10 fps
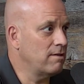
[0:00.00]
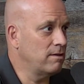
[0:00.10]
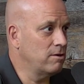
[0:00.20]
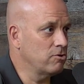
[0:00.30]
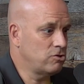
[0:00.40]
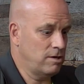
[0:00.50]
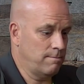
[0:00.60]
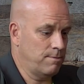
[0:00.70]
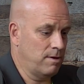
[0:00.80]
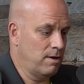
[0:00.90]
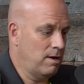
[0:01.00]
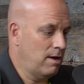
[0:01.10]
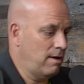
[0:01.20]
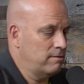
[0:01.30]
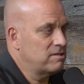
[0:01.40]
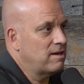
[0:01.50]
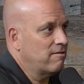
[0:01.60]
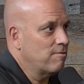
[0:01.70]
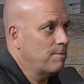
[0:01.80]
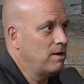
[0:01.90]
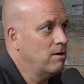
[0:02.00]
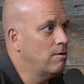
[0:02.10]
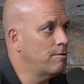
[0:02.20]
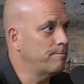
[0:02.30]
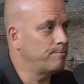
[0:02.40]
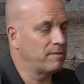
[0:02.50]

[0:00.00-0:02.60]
leadership and sent everybody home.